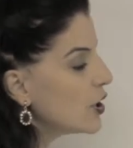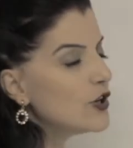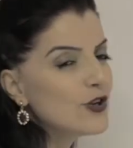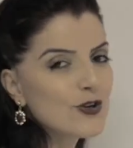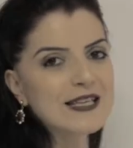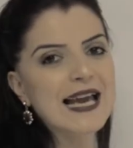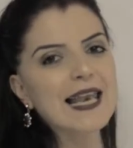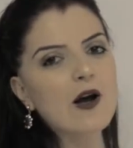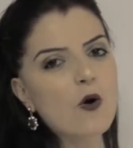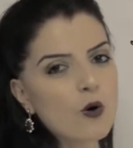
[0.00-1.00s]
you
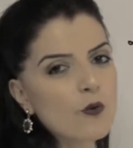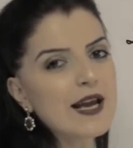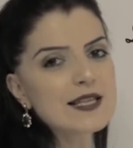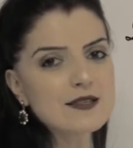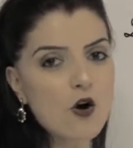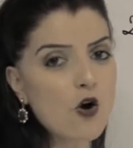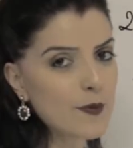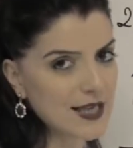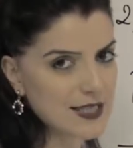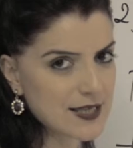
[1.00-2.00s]
can always
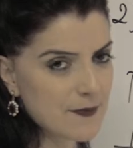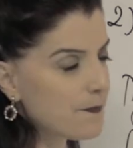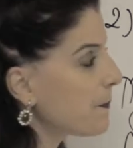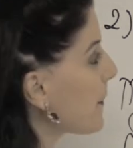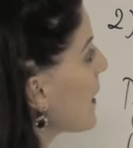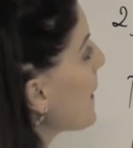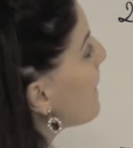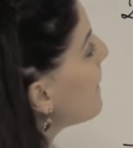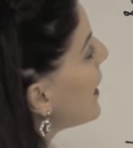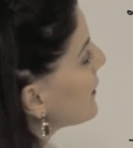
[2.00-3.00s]
omit.
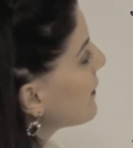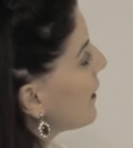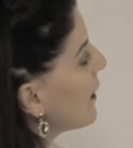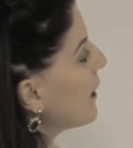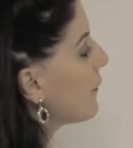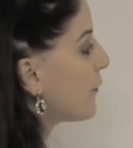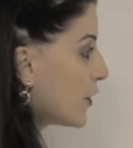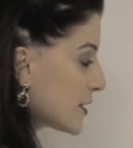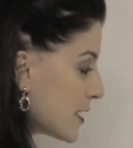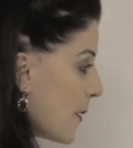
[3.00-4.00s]
But for
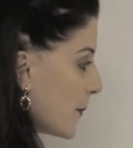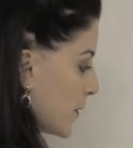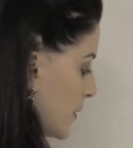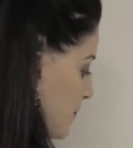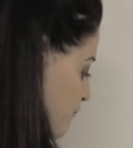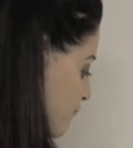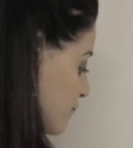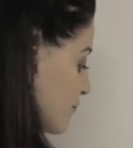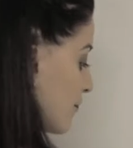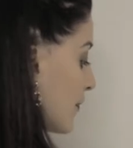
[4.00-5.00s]
example,
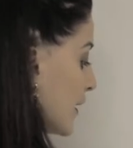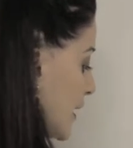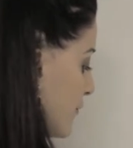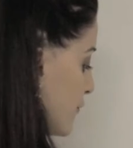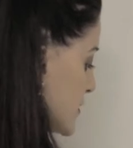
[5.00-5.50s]
if you